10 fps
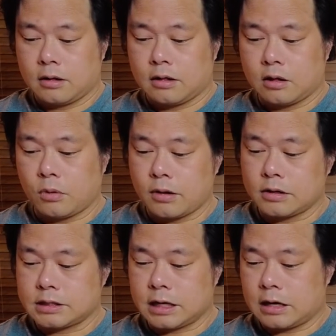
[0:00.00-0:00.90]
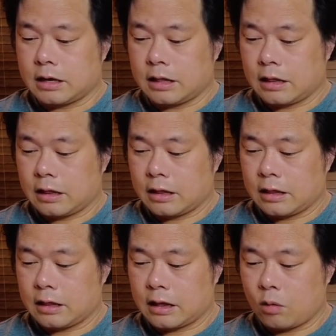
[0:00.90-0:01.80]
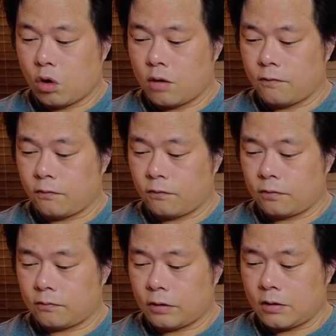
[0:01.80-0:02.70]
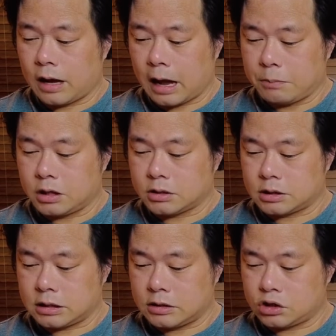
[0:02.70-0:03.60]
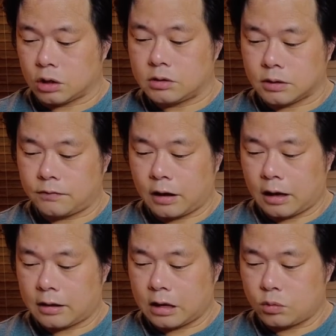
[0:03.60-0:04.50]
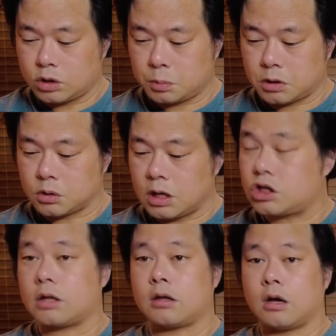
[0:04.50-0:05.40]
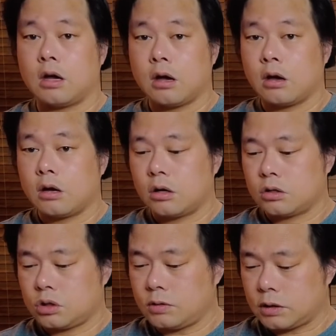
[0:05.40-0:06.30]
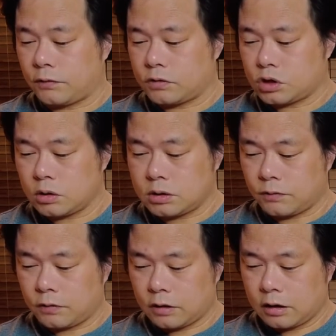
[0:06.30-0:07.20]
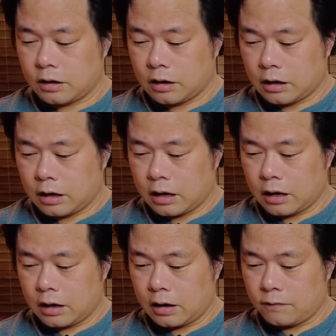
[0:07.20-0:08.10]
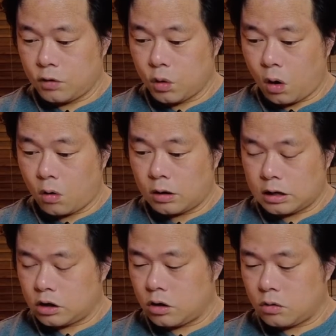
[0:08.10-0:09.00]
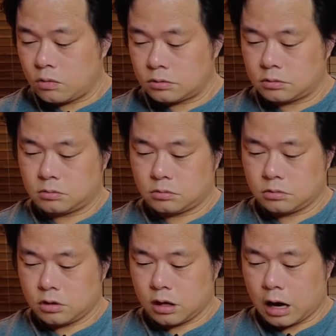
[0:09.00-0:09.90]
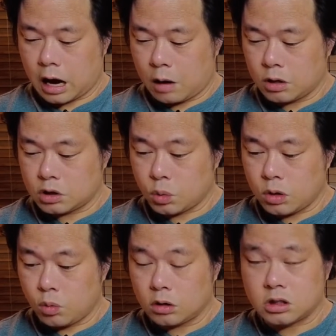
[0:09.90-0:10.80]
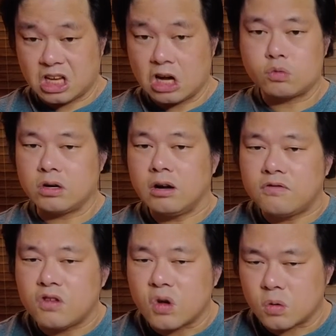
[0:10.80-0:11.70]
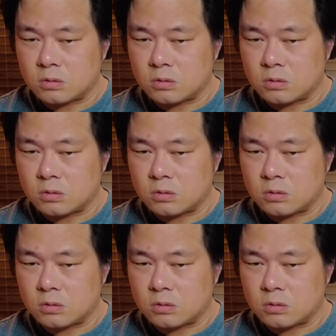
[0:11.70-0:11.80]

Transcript: The brothers said they weren't very happy to see Joseph, and they whispered to each other, Joseph, if you only knew how much we want to get rid of you."